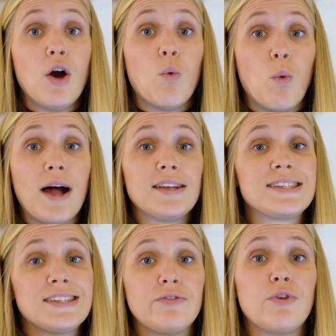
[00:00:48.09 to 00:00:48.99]
while
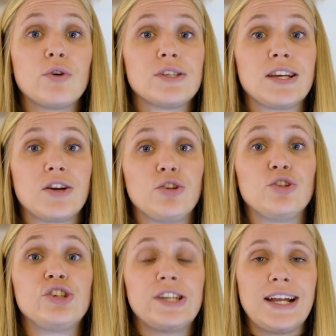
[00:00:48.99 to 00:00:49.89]
still focusing on
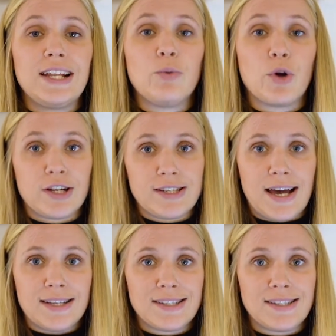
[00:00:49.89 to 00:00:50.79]
your daily work
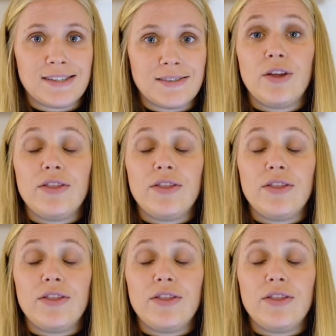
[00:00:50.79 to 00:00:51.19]
tasks.